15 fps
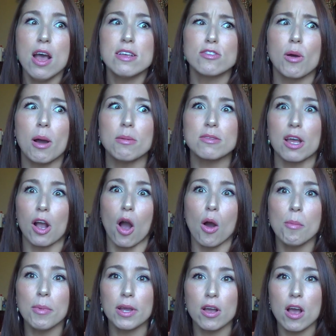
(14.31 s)
So I was like,
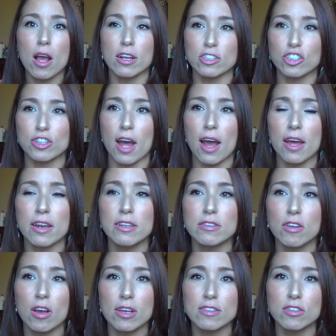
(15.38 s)
oh my gosh, that is
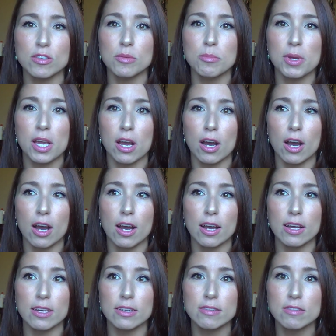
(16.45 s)
awesome,
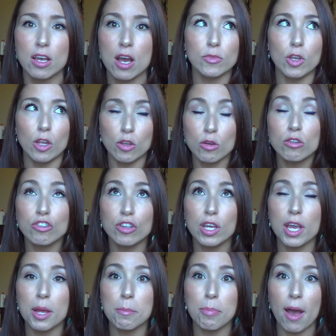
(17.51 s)
because
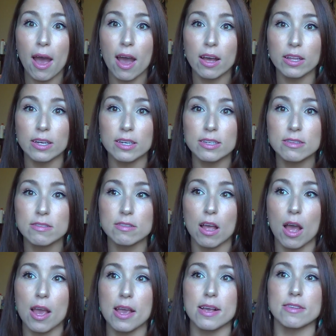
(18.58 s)
usually in palettes,
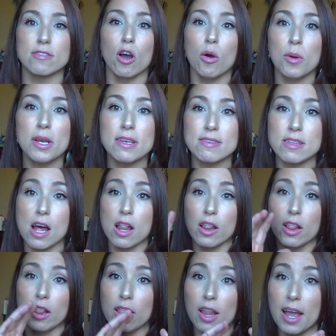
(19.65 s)
it's always the
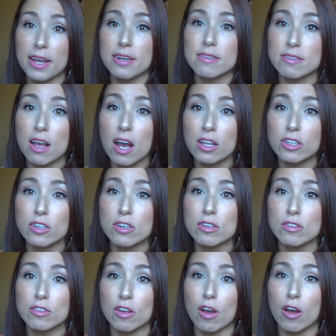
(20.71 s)
lightest
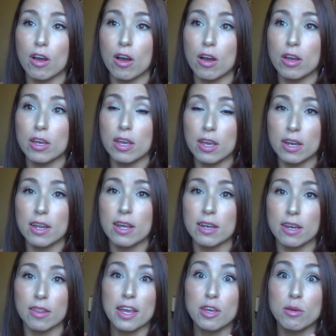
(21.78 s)
colors in it
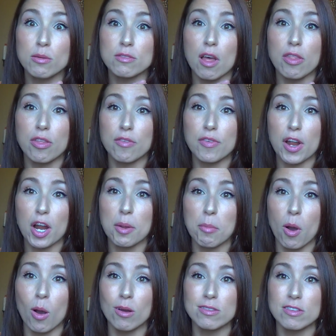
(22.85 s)
I use the very
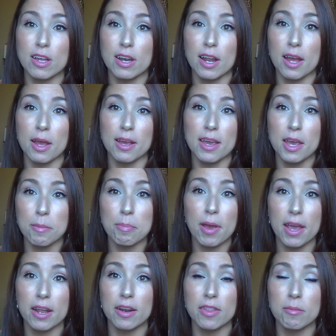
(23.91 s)
most, and I hit
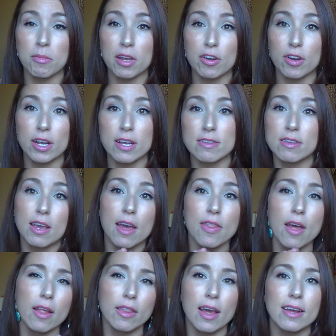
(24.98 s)
pan on them like crazy, and
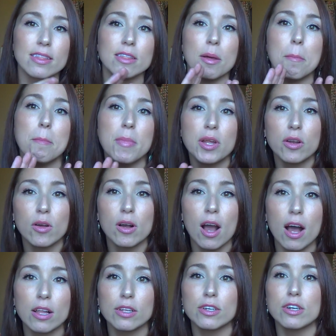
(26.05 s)
then like the middle
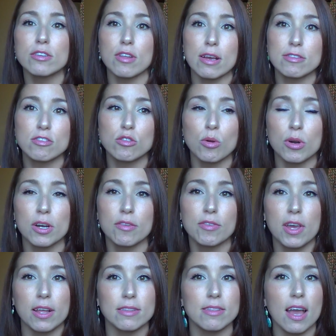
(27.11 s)
colors I sort of
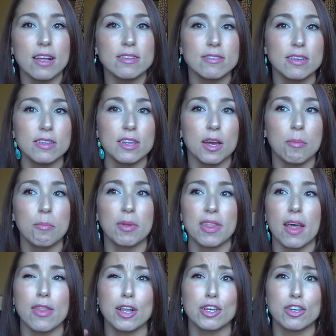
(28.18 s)
get dents in them, but
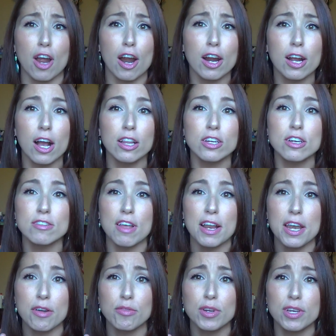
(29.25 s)
then the dark colors I
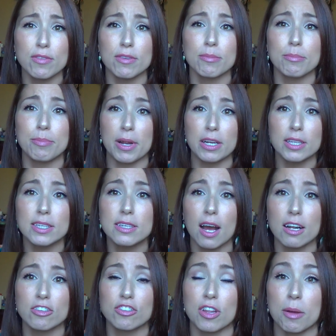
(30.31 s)
never even barely
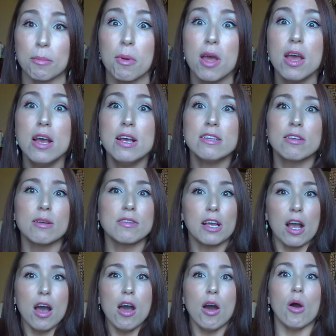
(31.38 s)
touch them. So I was
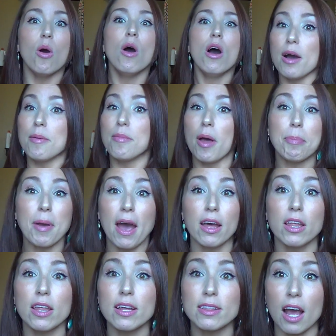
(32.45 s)
like, oh, a
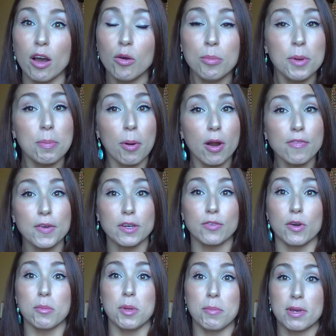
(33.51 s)
palette like that would be perfect
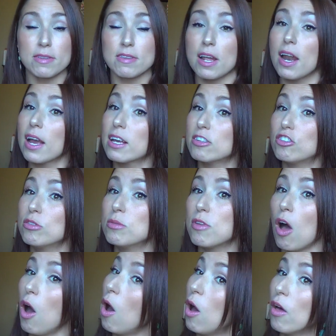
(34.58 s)
for me, because then I could choose
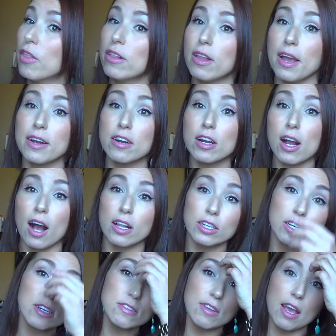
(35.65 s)
all the lighter
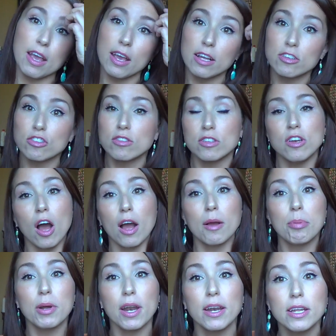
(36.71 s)
colors and just not
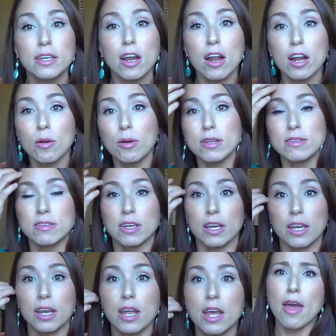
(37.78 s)
put any dark ones in.